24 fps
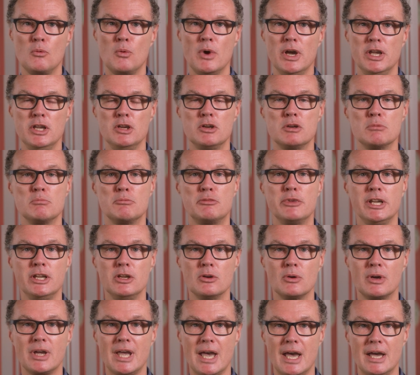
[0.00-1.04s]
where you can
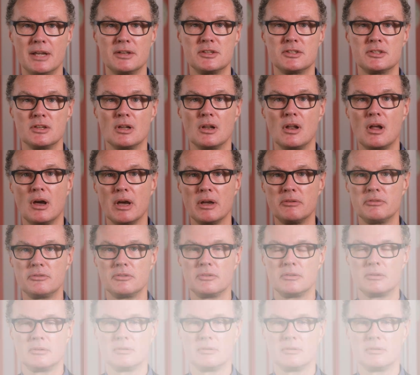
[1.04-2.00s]
bring your CAD to life.